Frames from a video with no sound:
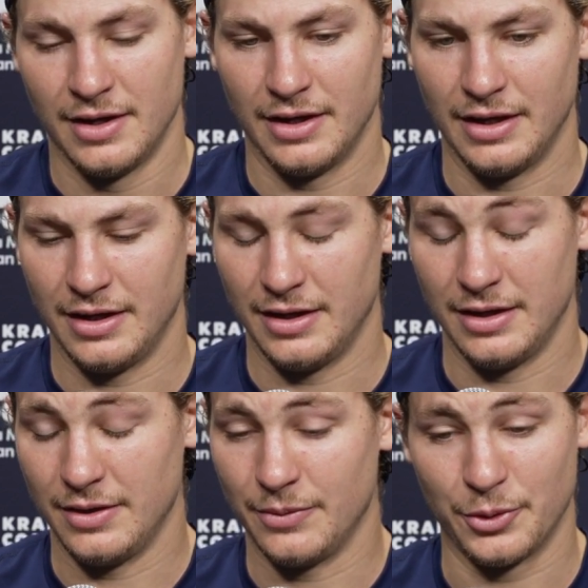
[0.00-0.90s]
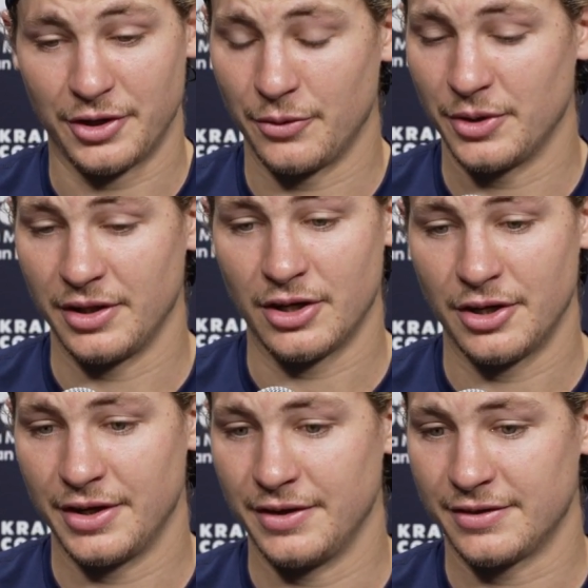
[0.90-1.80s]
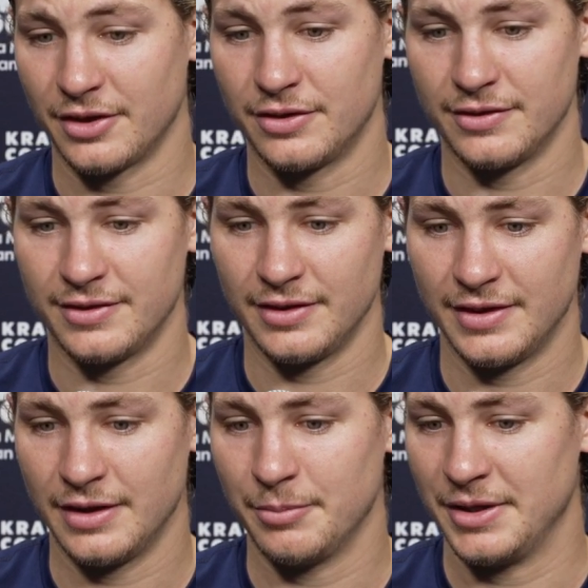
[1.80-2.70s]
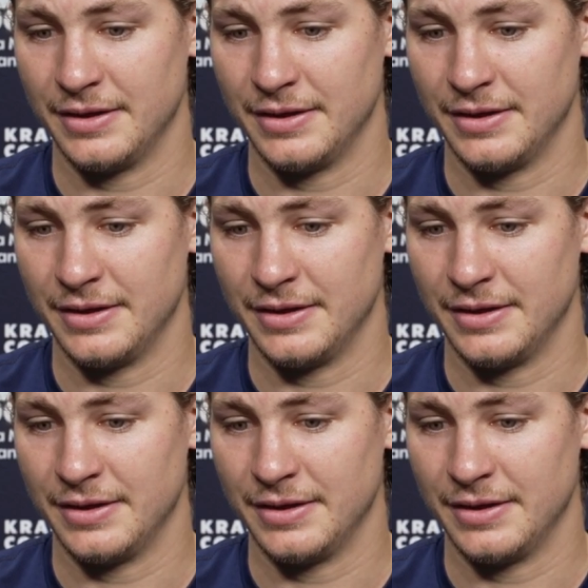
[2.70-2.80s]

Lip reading: working really hard, and it's good to see them.